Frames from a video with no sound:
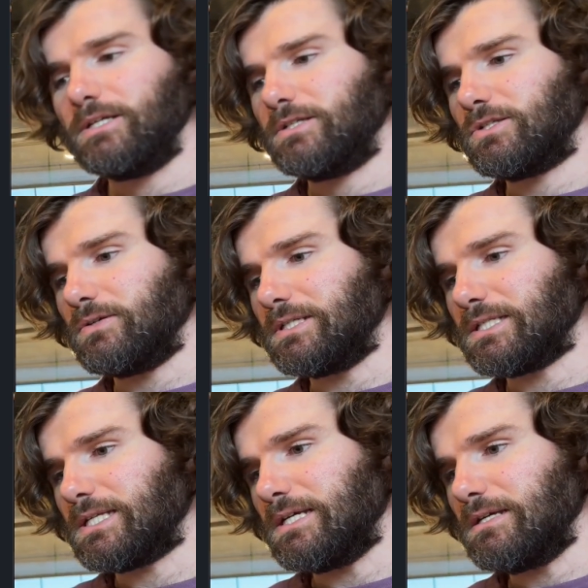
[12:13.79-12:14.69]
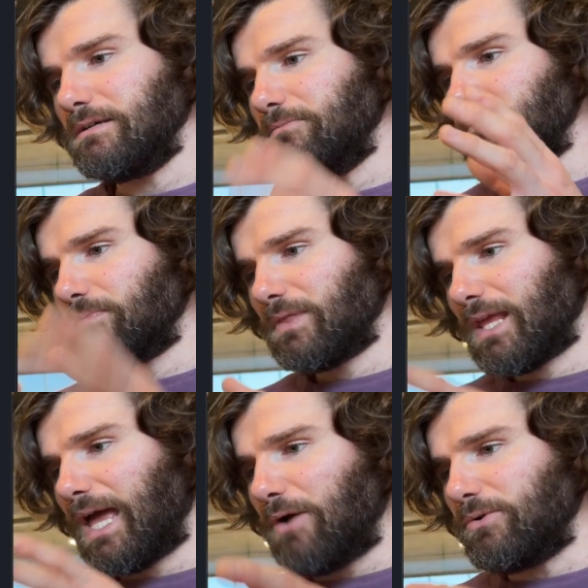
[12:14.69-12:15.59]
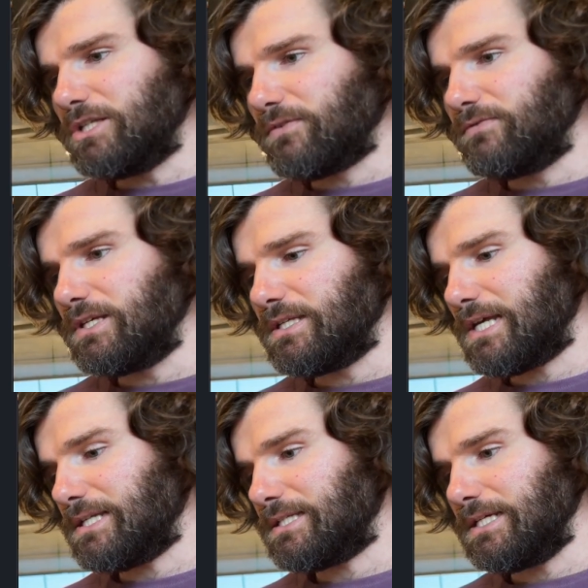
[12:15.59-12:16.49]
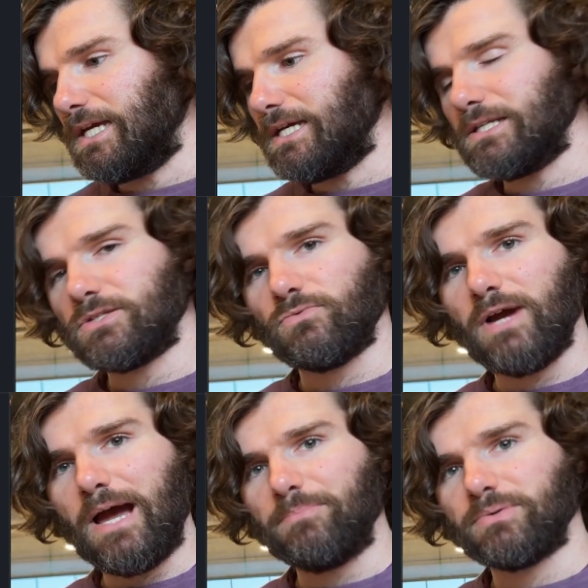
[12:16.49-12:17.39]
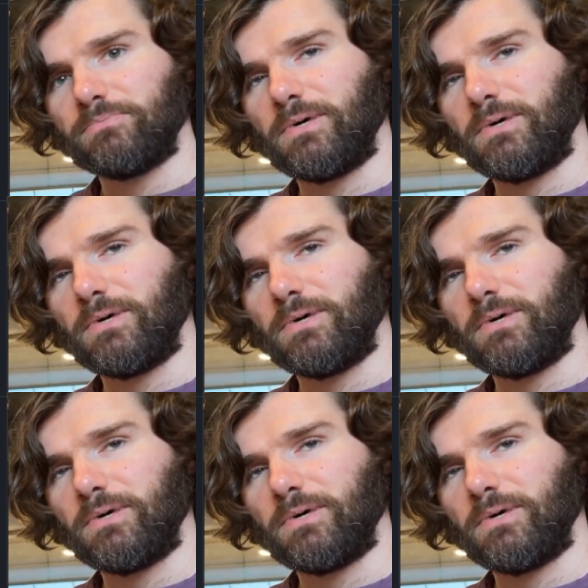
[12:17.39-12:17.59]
so you can see how each of these SDKs wrap